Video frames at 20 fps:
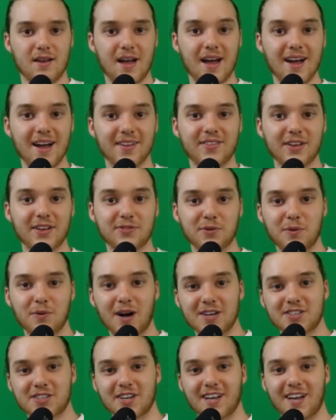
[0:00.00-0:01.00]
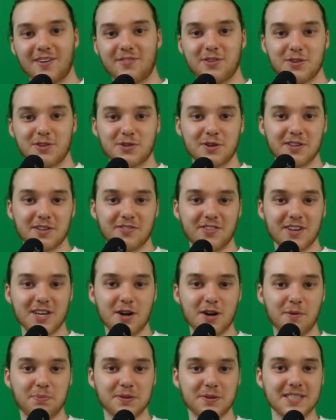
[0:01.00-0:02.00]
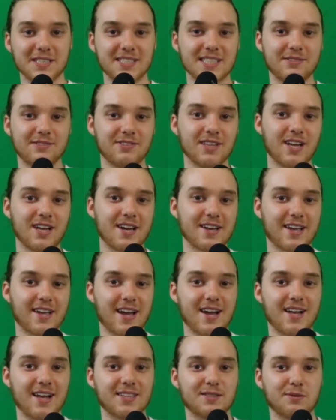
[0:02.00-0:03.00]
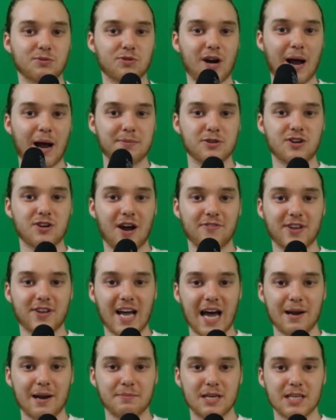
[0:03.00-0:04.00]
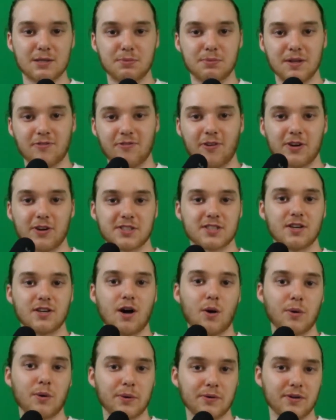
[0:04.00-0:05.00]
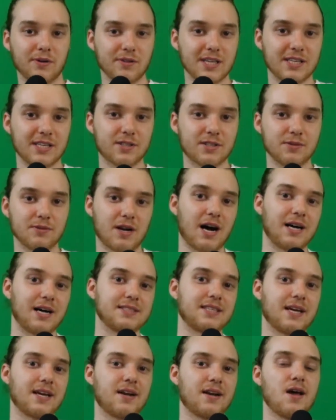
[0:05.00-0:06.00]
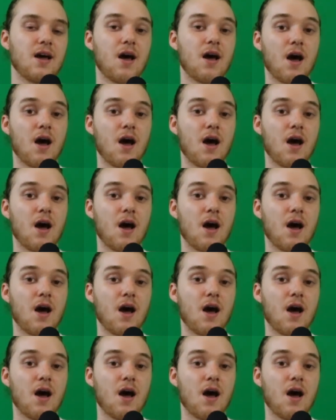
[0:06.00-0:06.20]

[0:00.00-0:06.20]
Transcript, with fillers: Hey, thanks for watching. If you enjoyed the video, please leave a like and subscribe to Giraffe Academy to be the first to know when we release new content.